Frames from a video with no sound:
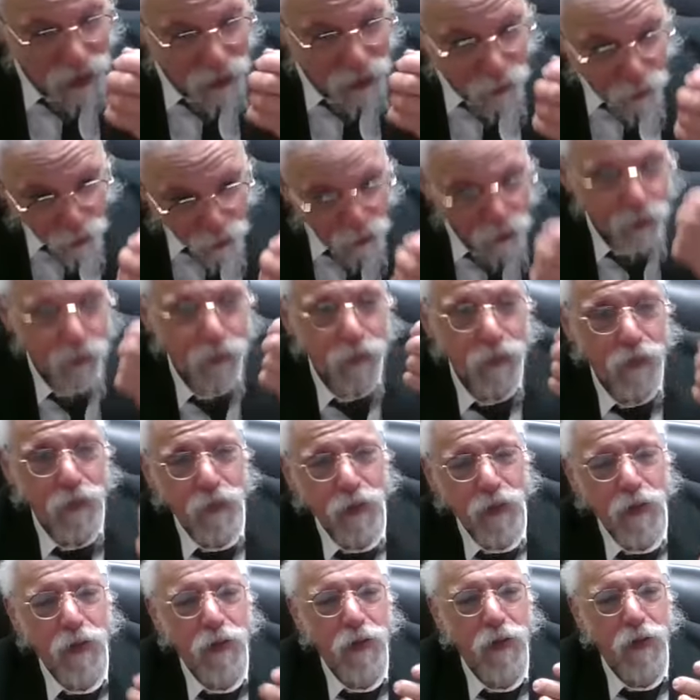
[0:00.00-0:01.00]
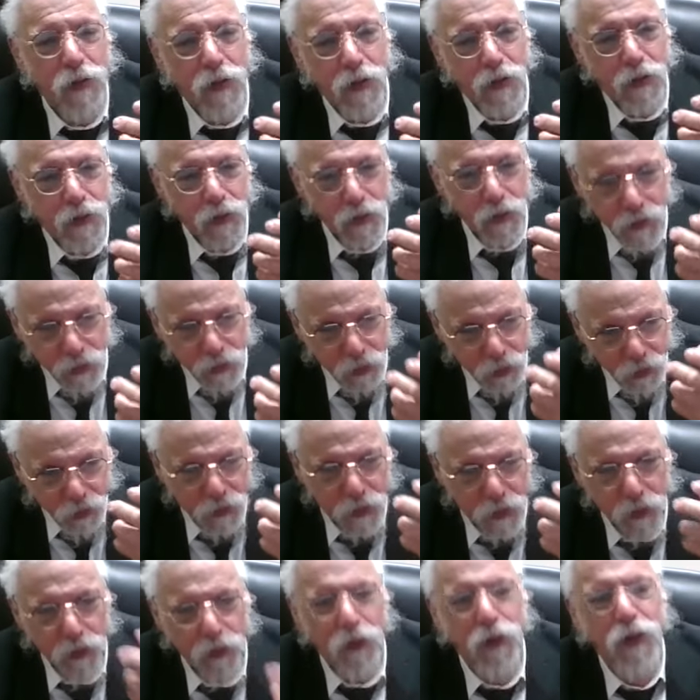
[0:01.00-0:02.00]
us room to, to
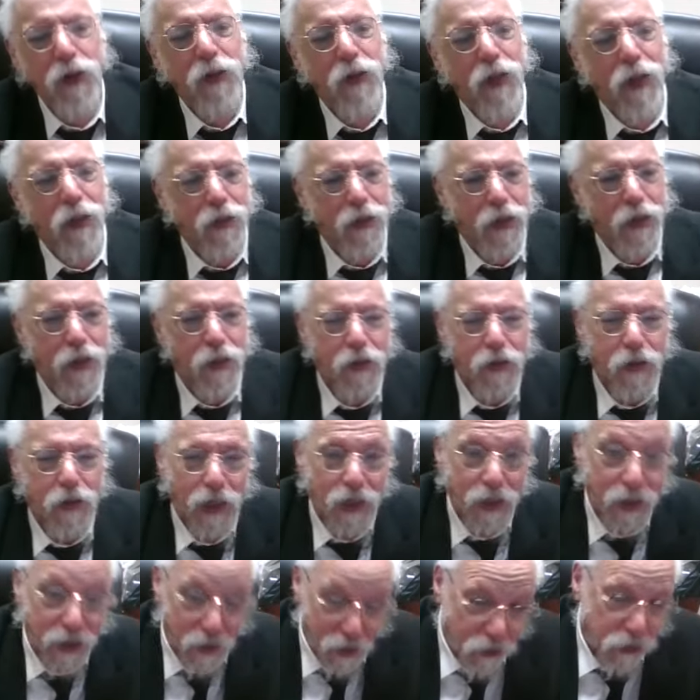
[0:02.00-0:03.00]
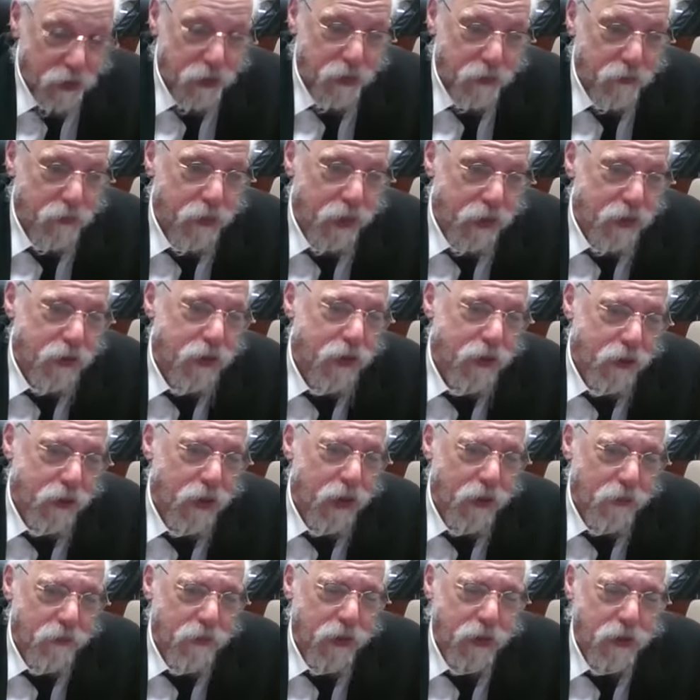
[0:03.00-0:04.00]
to learn it like that, and it also makes it a
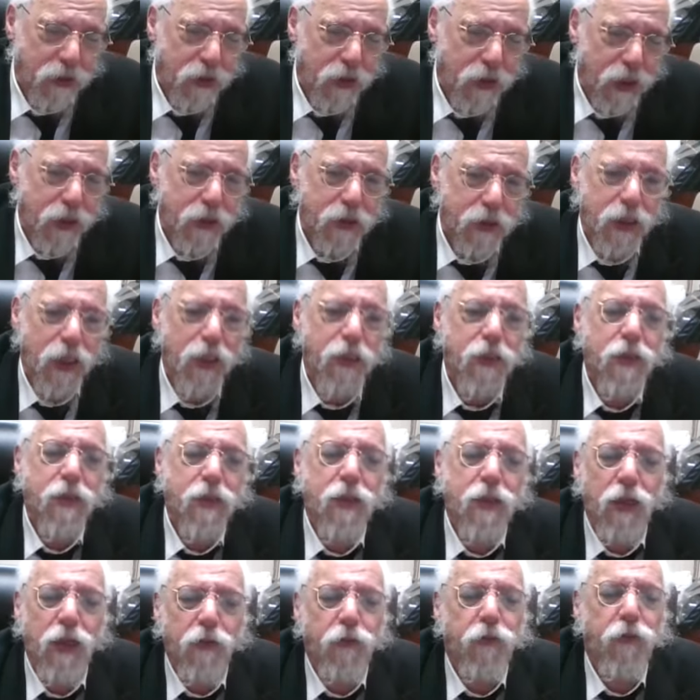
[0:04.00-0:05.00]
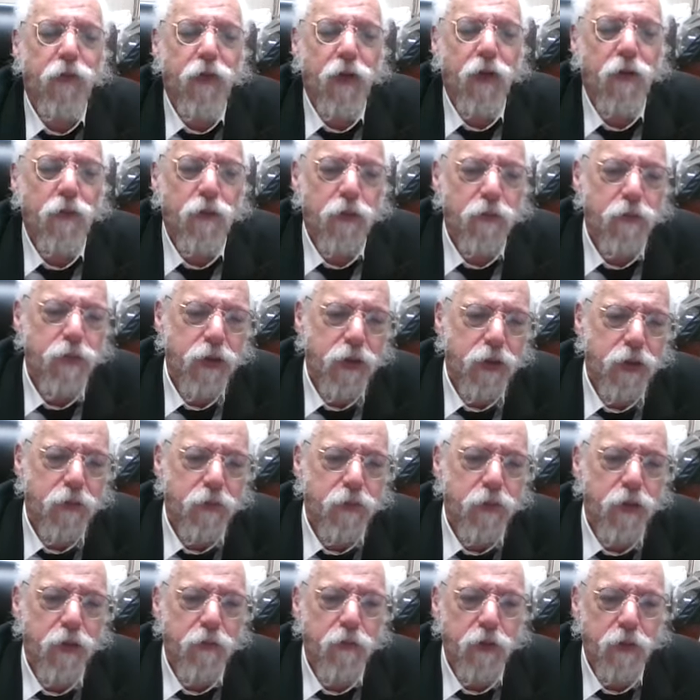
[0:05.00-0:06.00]
lot makes a lot of sense if it would be
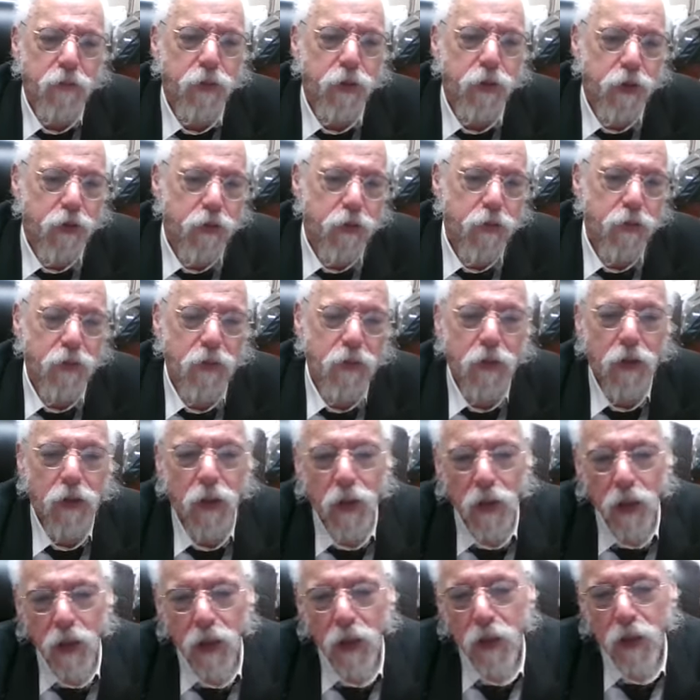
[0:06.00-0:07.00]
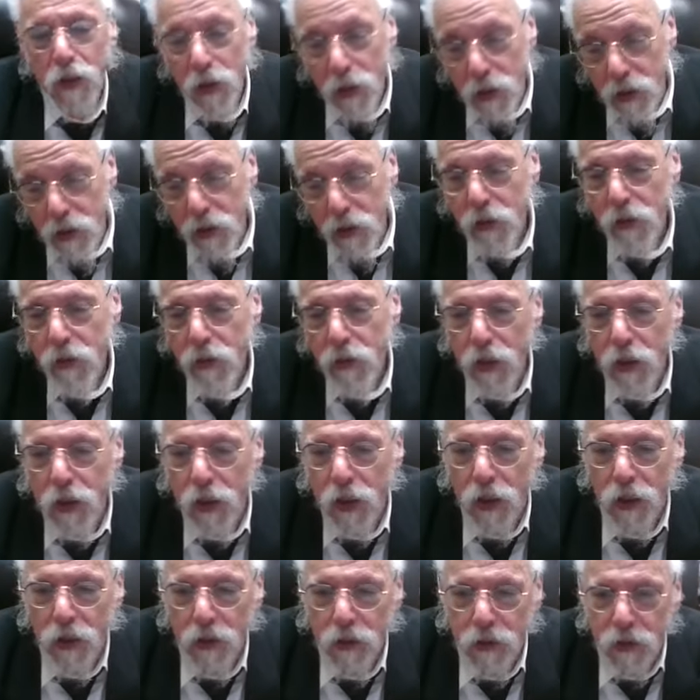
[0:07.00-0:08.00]
it would be true,
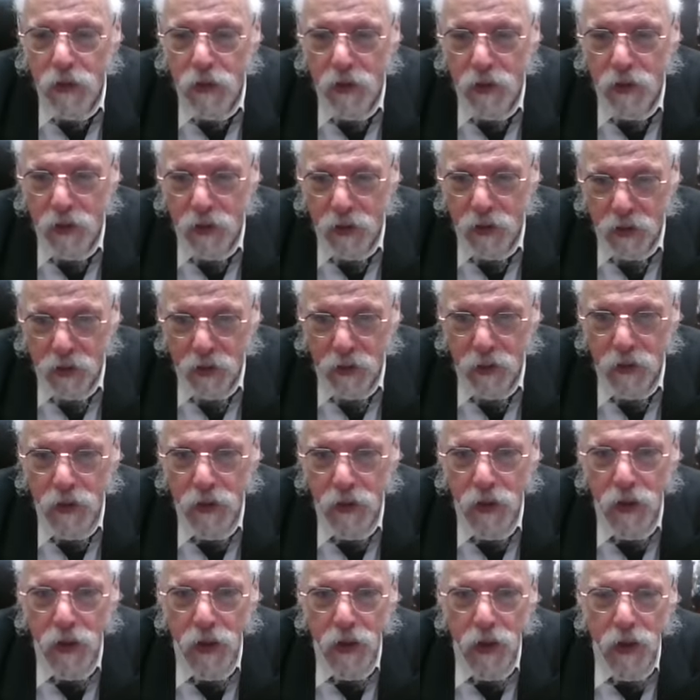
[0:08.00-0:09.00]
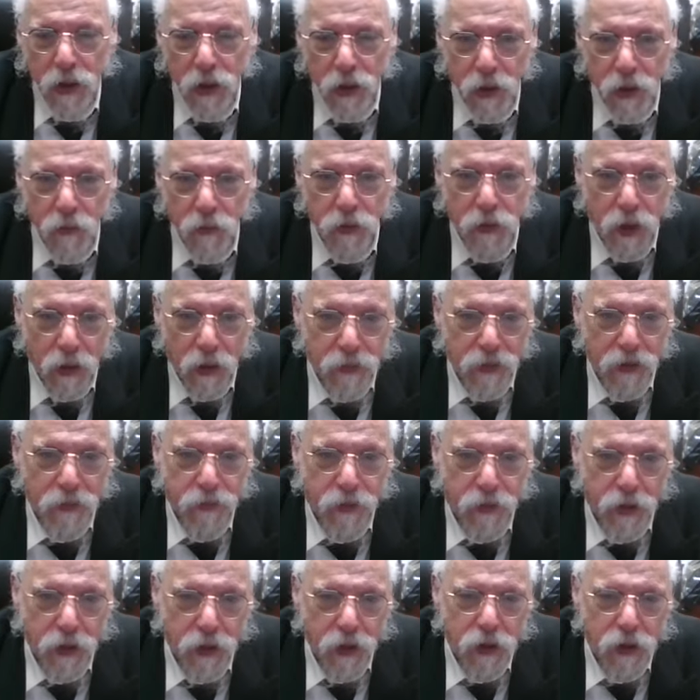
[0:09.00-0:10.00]
and. uh it would come out
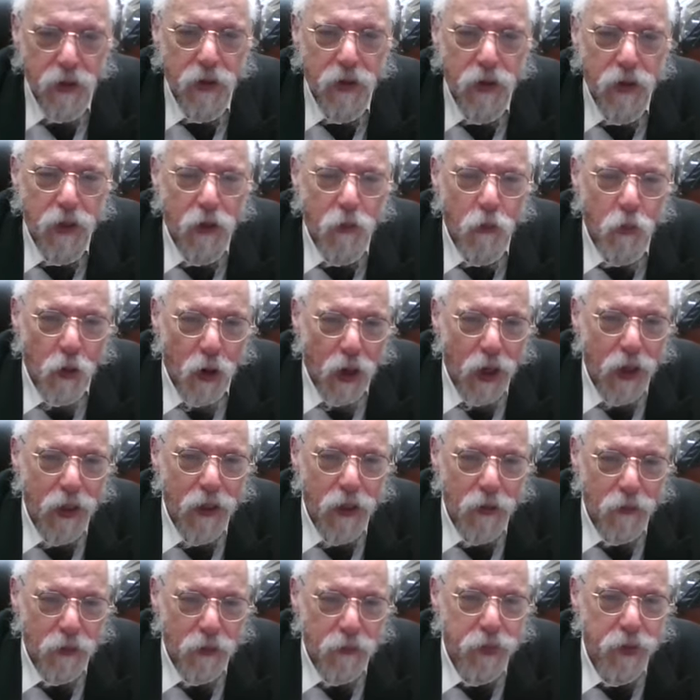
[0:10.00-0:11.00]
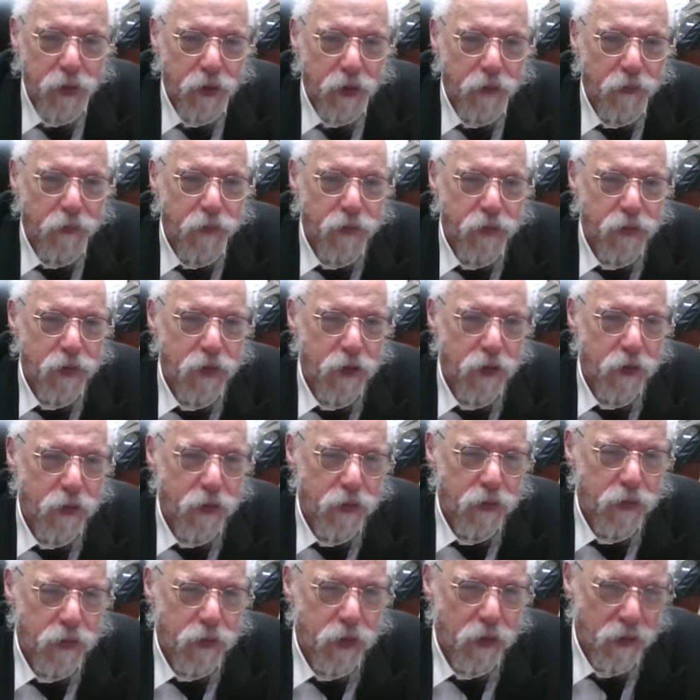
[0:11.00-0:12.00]
very good, why there would be a difference in
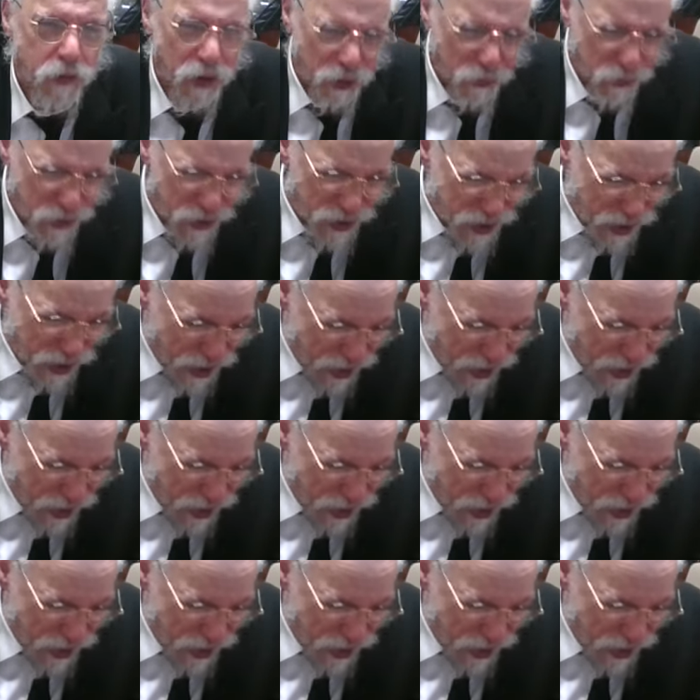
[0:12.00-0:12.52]
interest. So in other words,